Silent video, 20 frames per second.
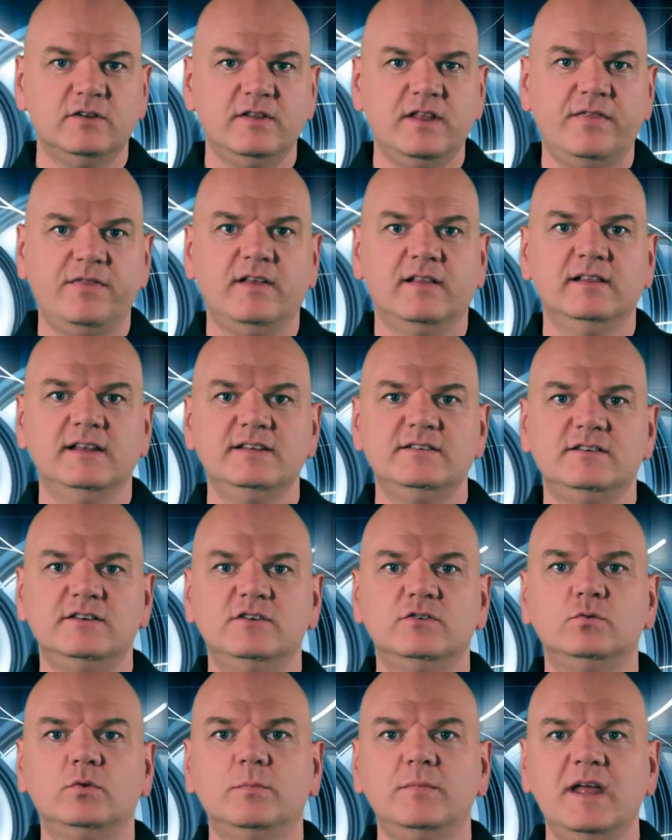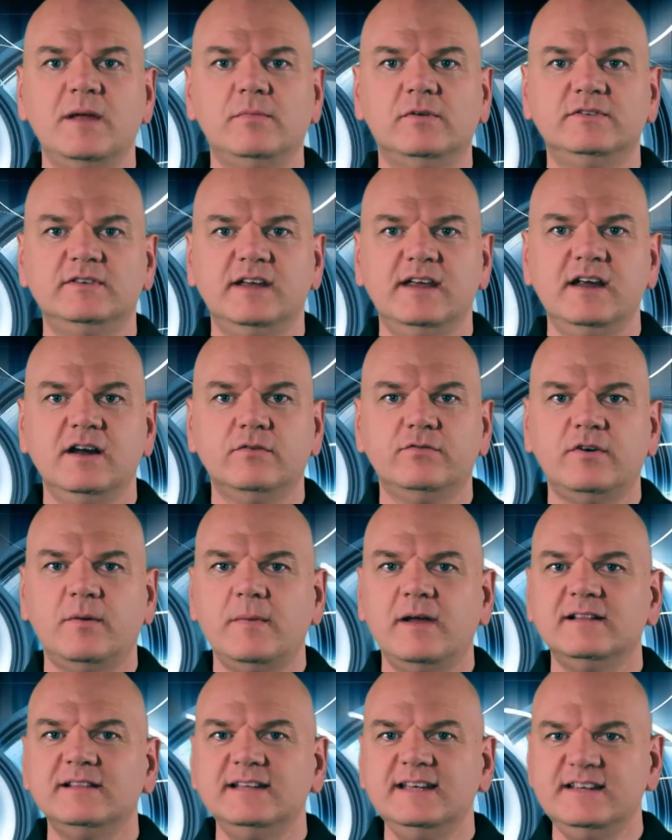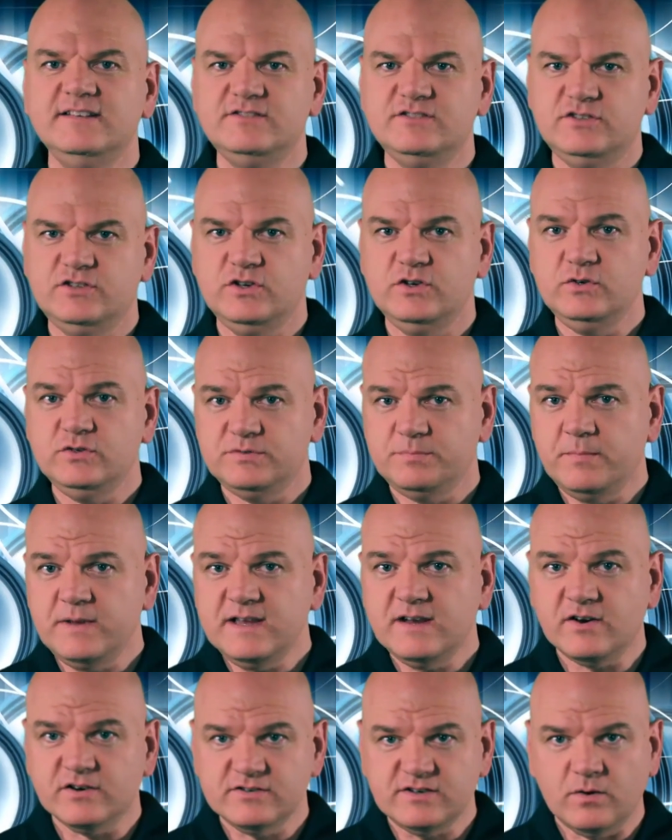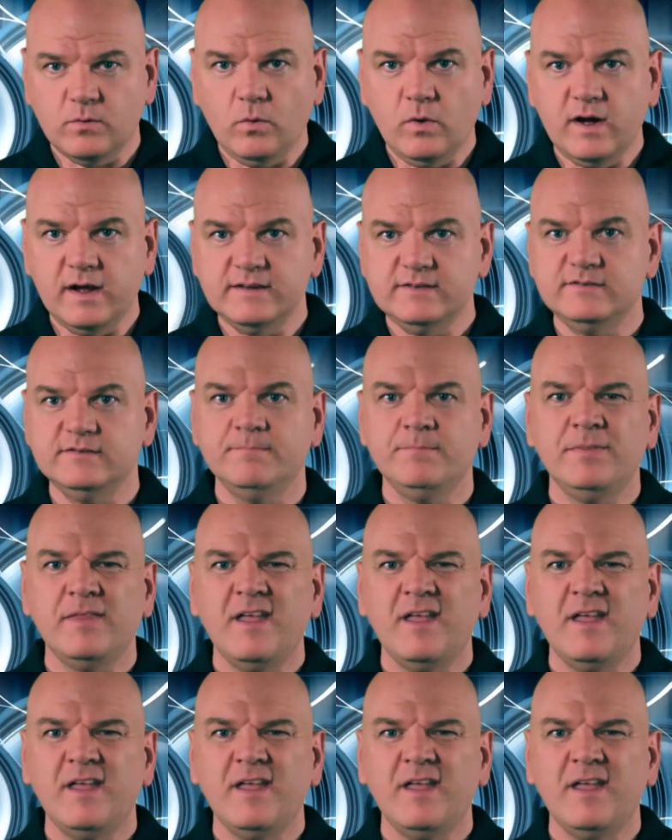that the listeners will be able to hear from at least 2 speakers at once.